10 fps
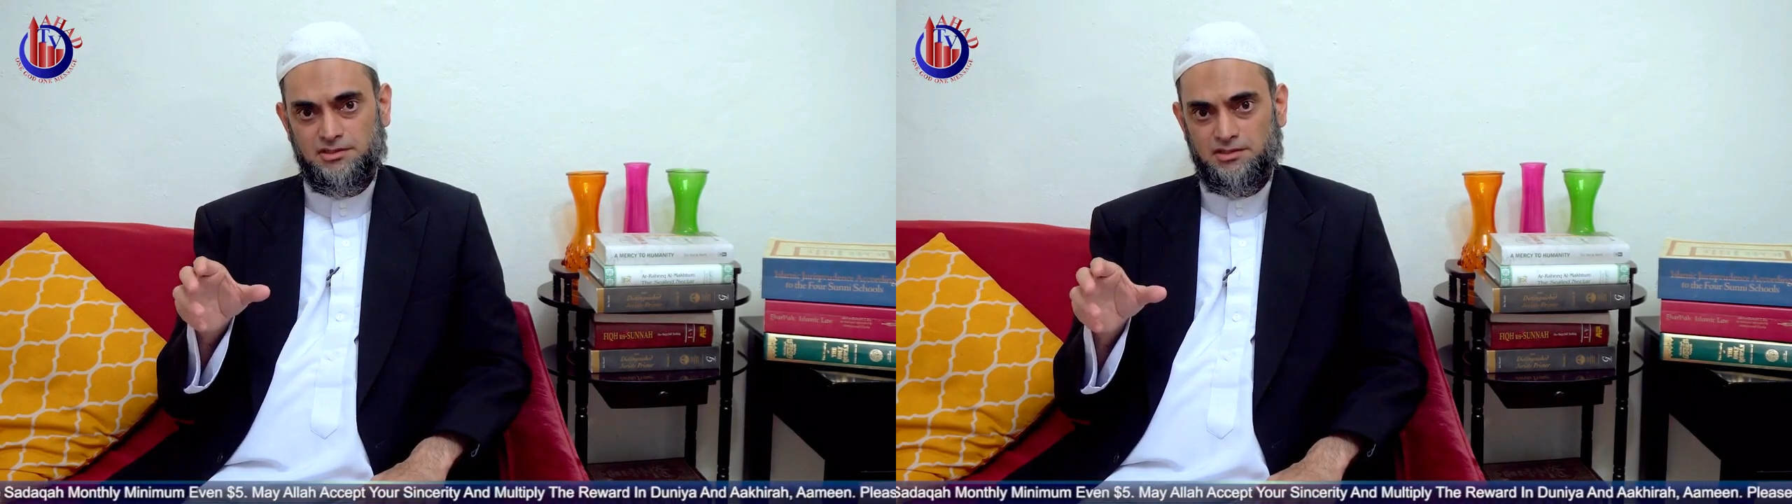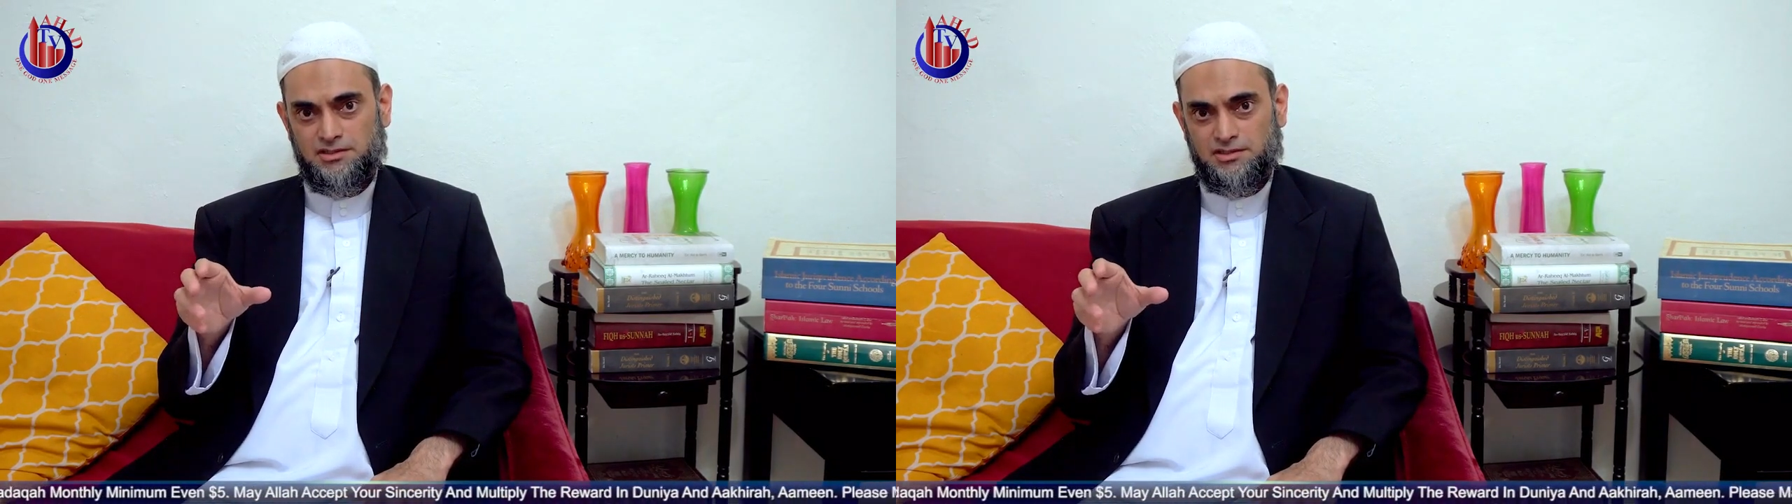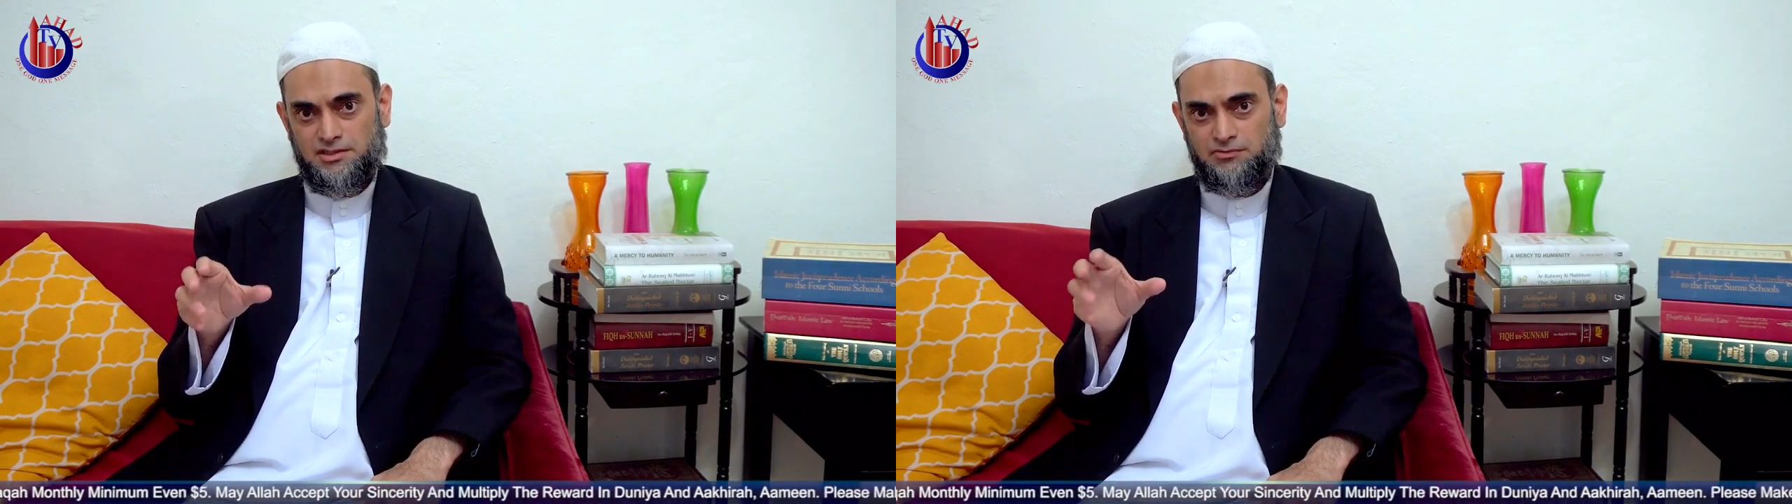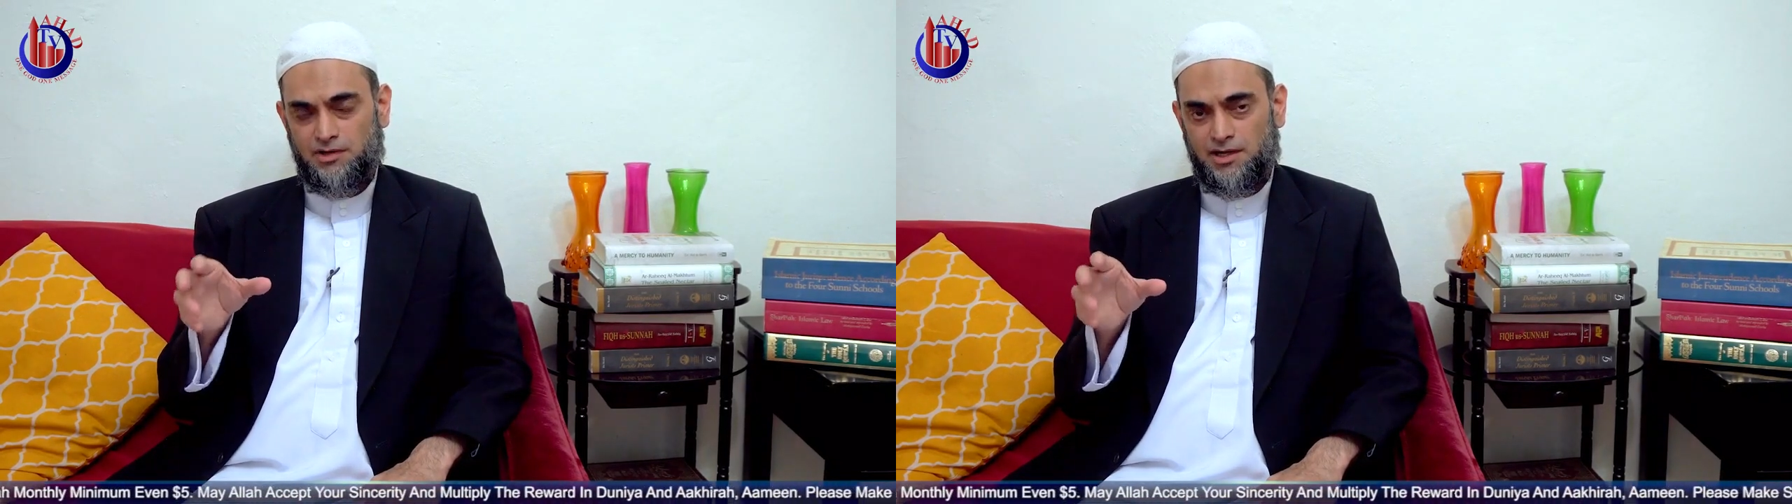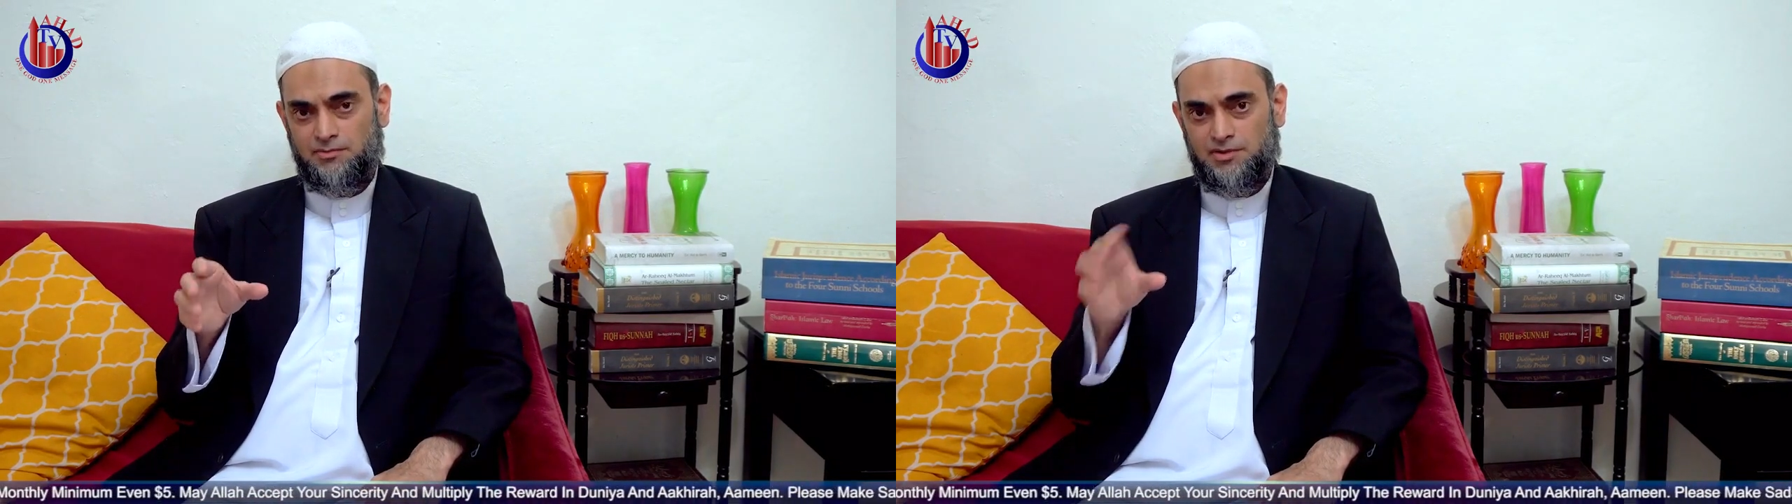uh,
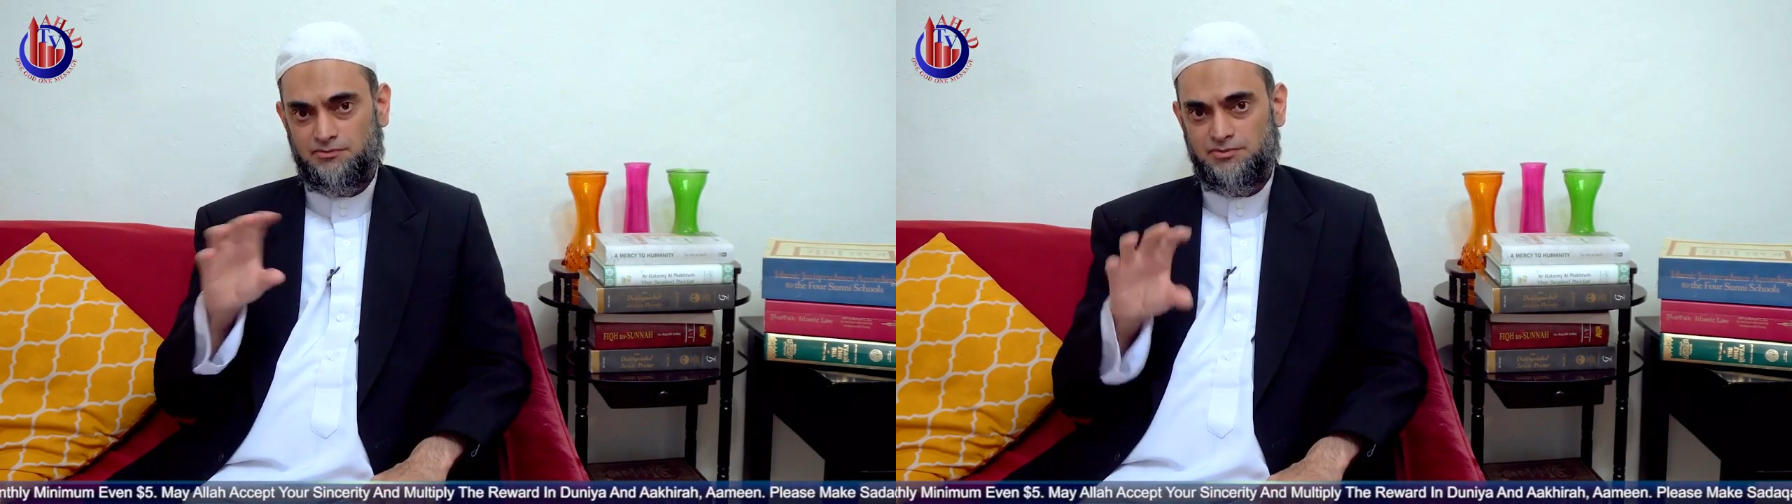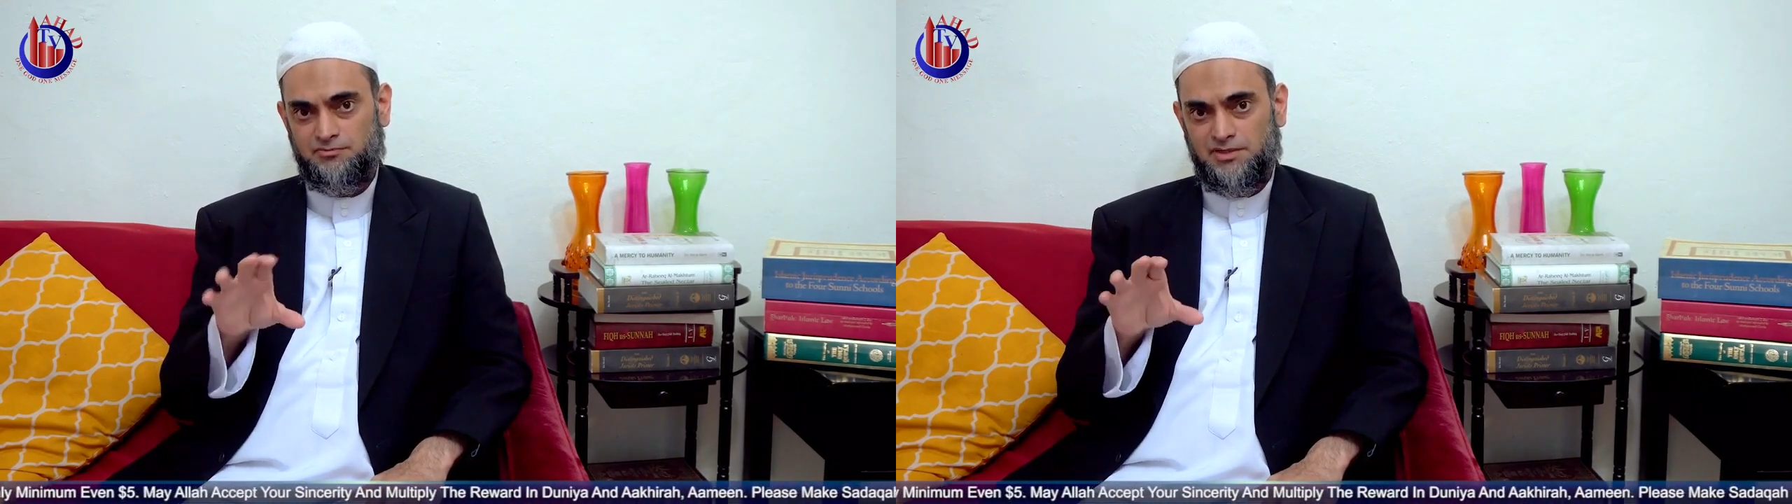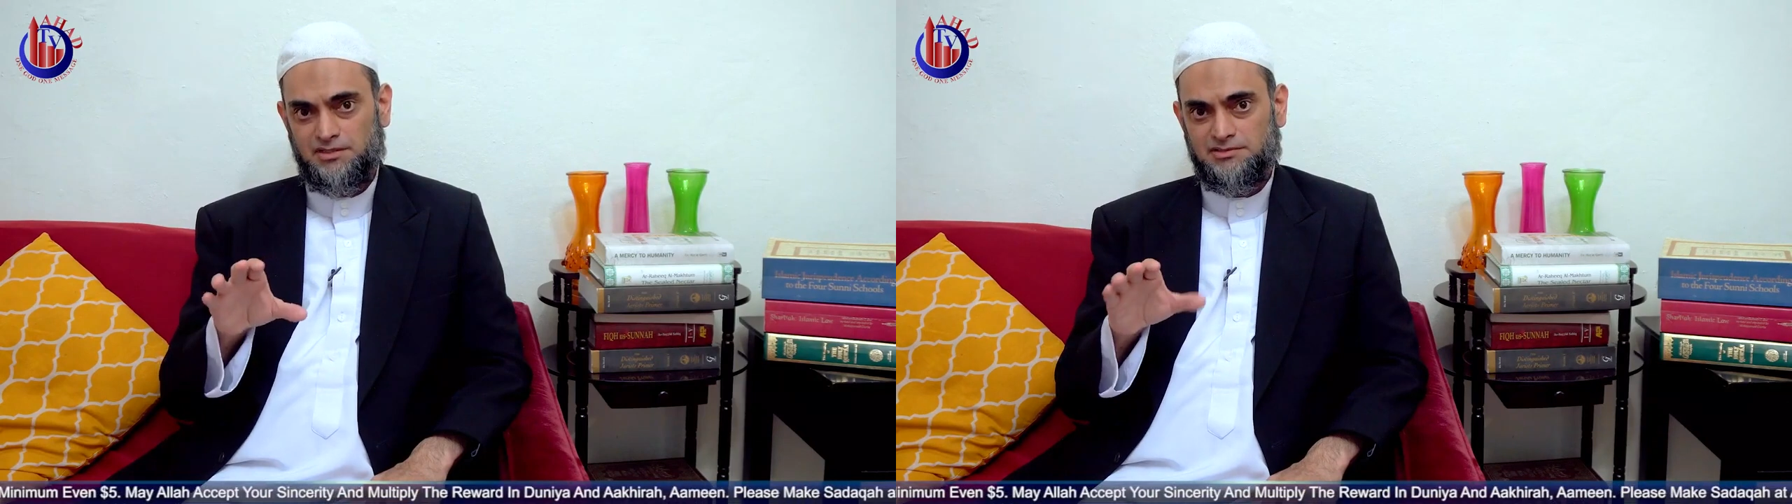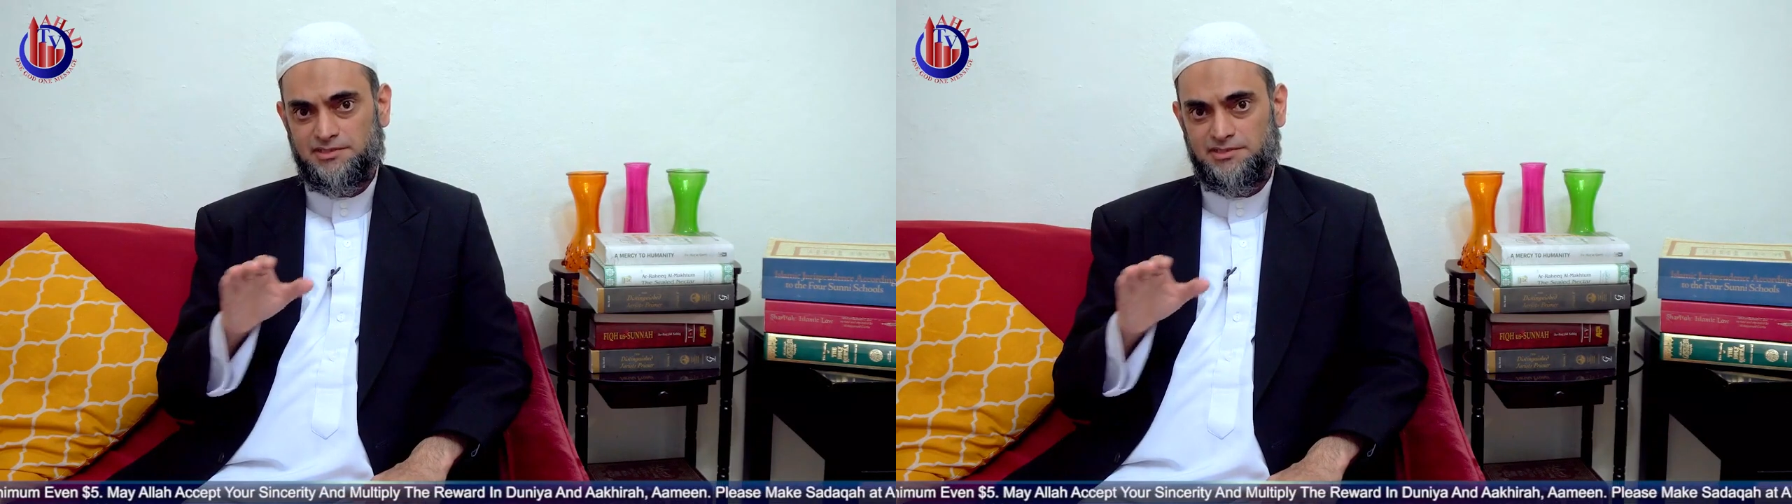requirement of the meal